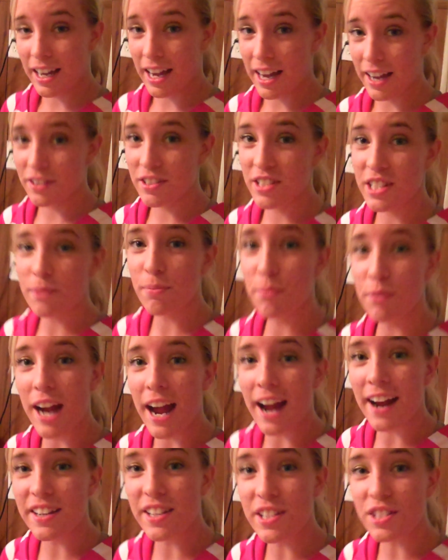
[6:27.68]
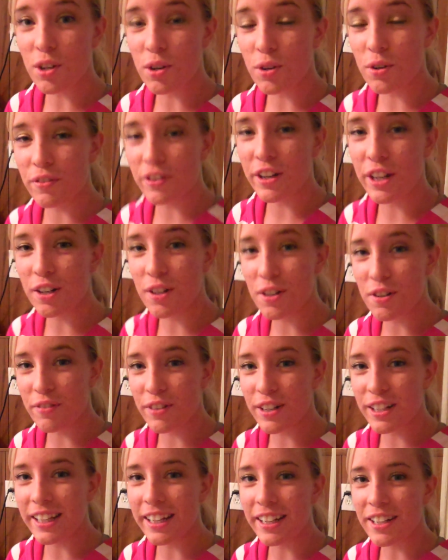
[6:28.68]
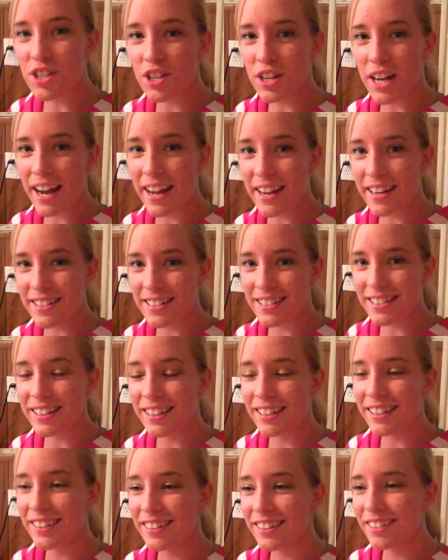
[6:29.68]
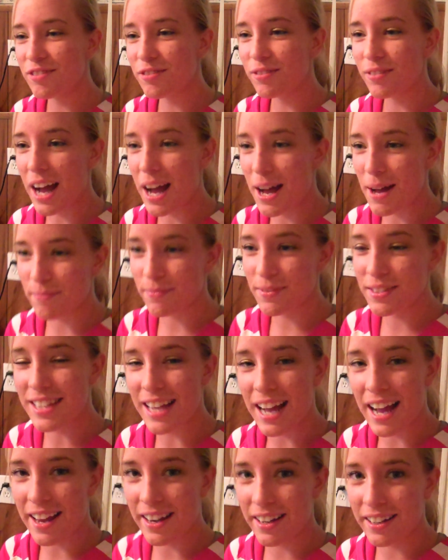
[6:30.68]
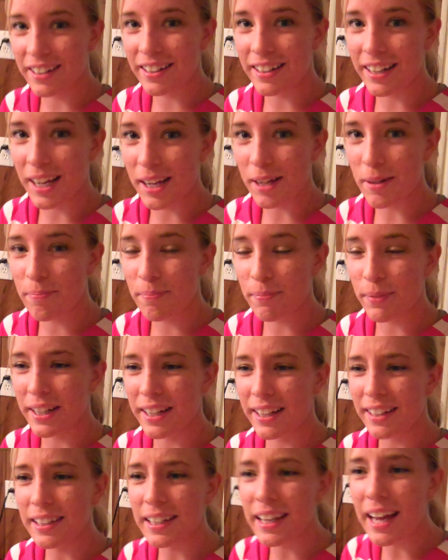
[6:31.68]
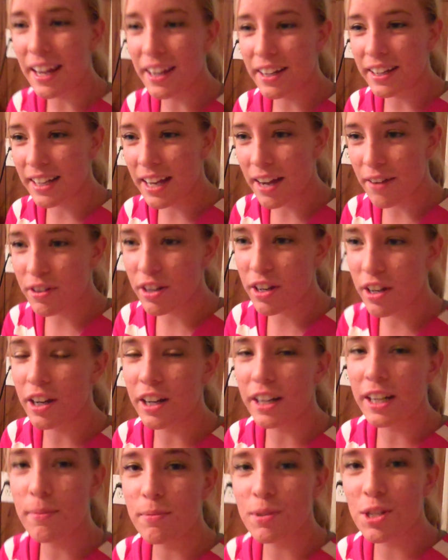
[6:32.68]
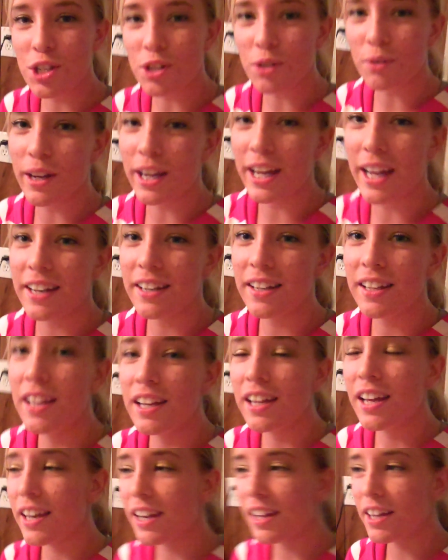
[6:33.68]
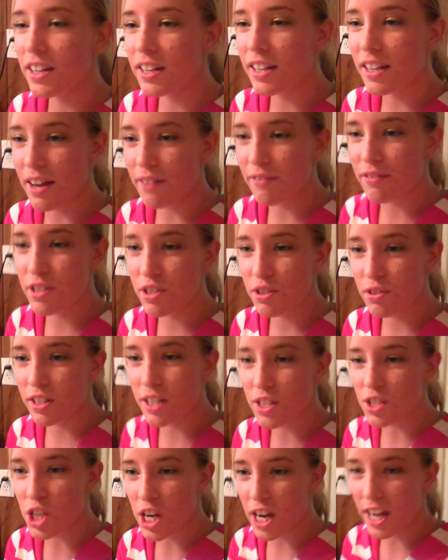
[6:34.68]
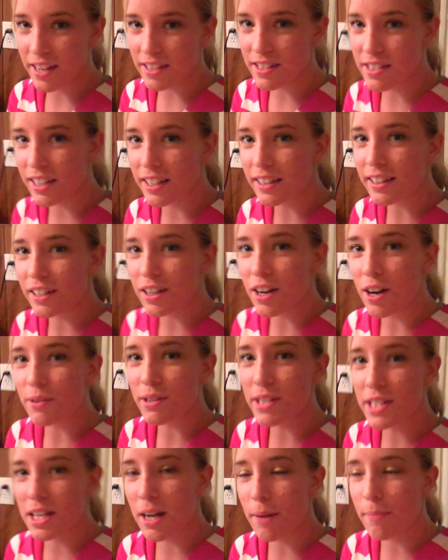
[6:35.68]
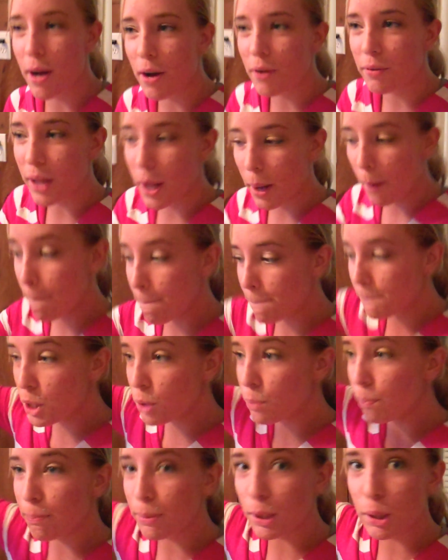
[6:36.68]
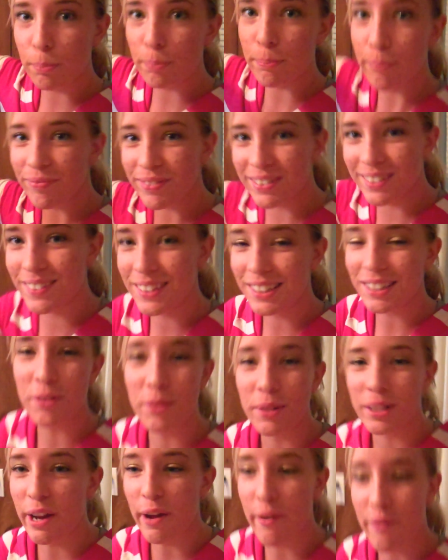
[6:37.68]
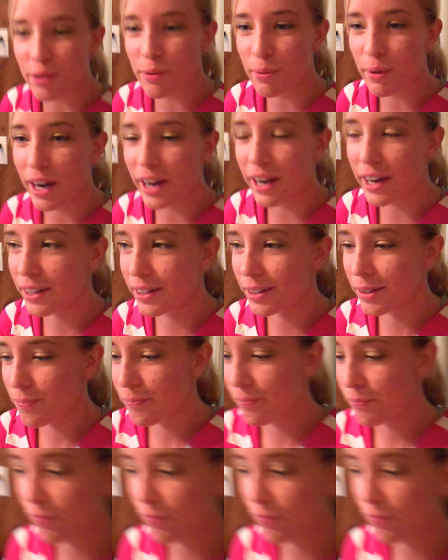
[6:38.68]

yeah. I used to practice over and over, like trying to um, sign her name, but like I'm i never. Her name's Joanne, and I can never do the J's. Like they'd always come out like. Bloop, bloop, yeah, it would never work. How come